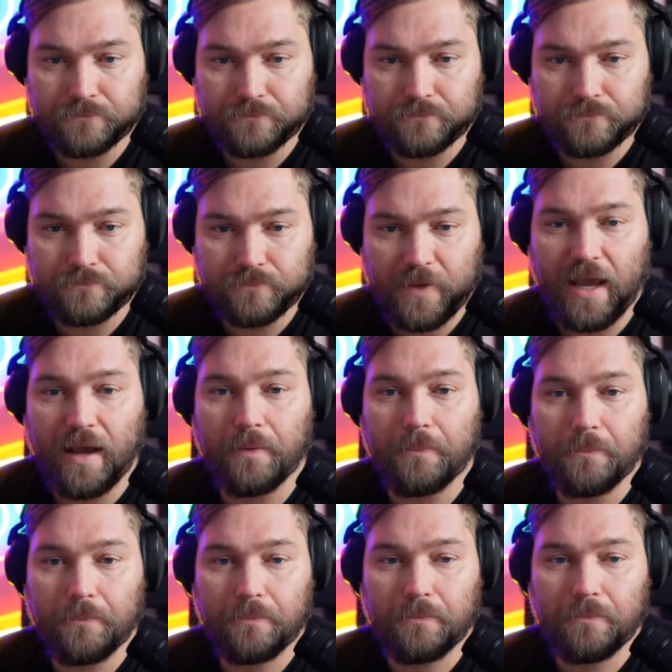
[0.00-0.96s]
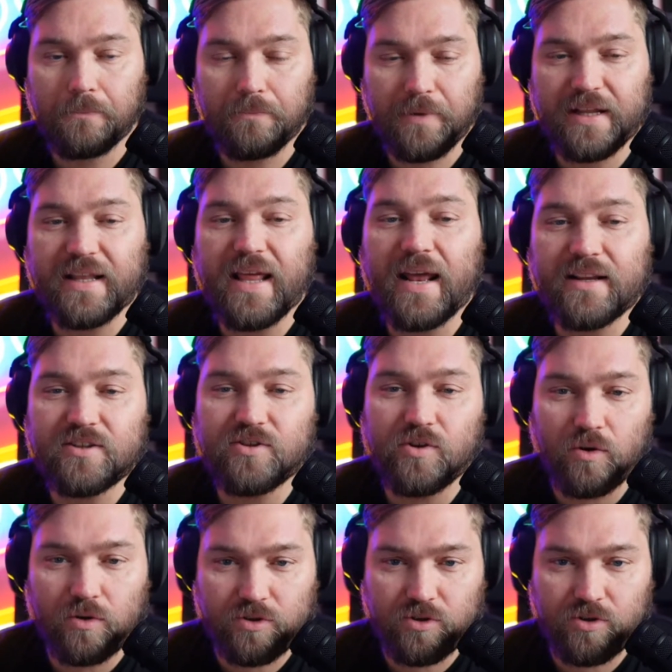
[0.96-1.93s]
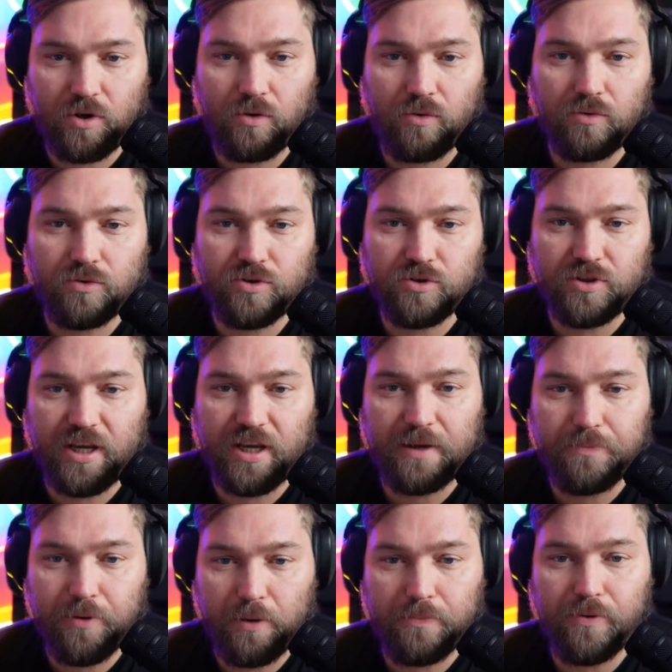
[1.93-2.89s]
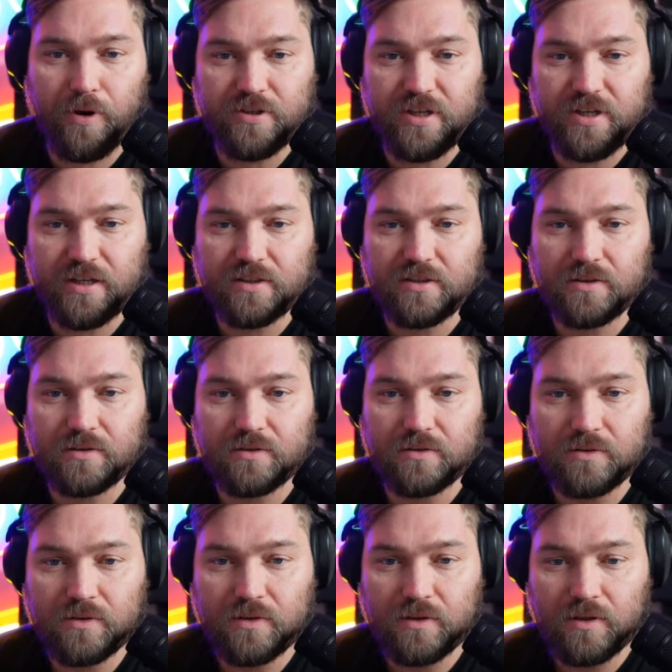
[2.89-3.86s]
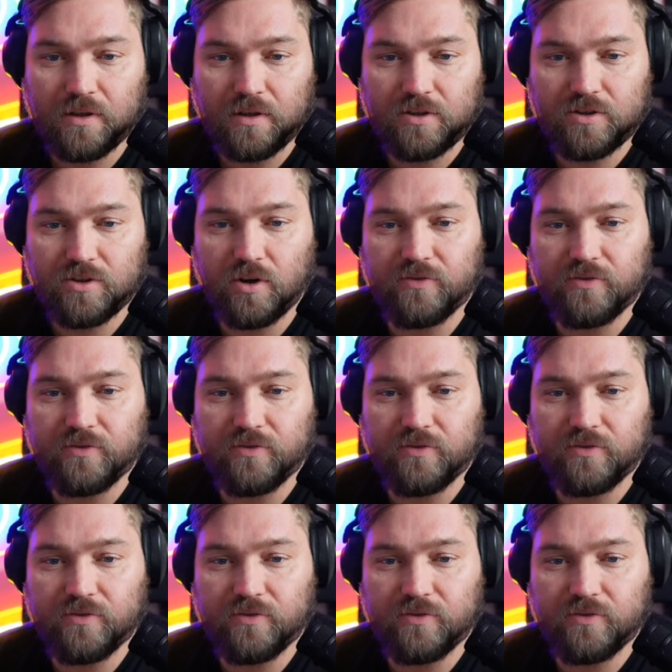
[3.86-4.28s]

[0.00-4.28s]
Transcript: yeah. But that is also today per project. So if you